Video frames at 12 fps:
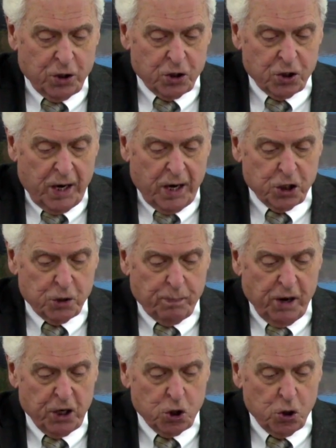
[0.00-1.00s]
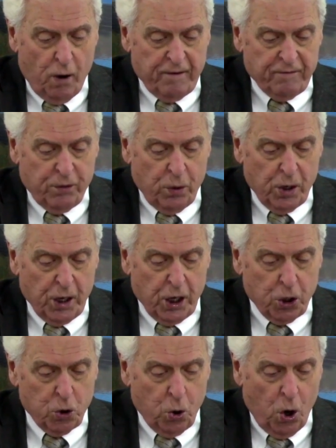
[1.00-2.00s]
the saints be joyful
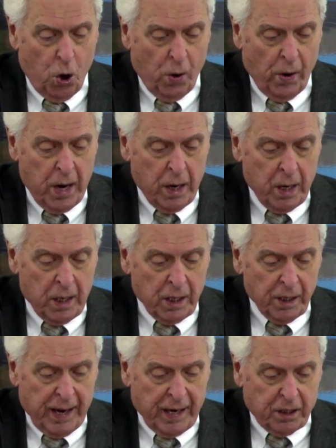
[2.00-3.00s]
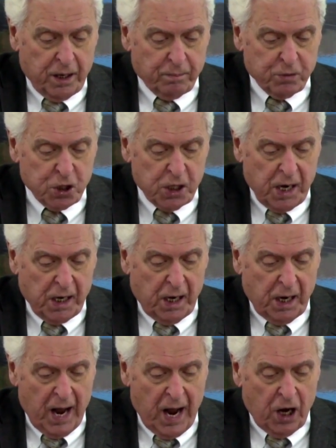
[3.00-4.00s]
in glory. Let them sing
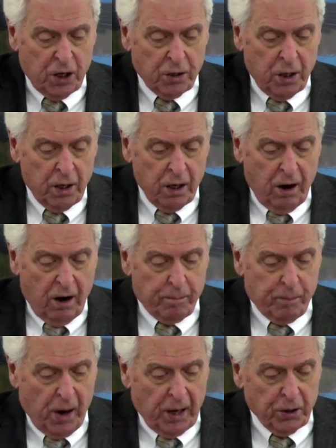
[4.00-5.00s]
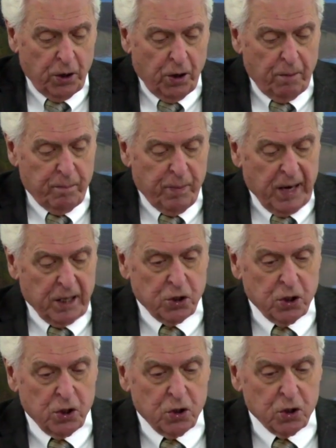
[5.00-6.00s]
aloud upon their
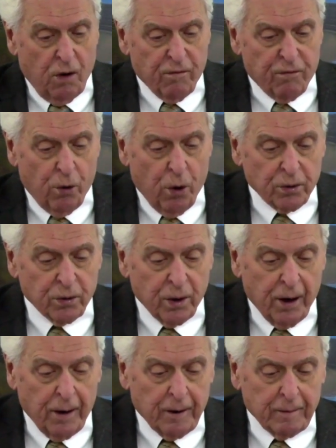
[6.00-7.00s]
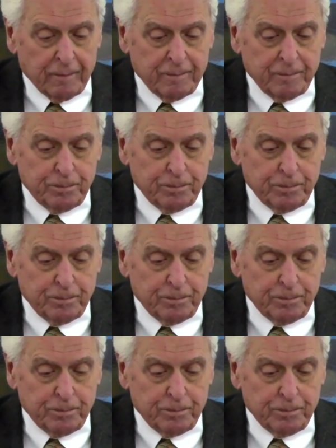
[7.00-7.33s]
beds and so forth. Okay.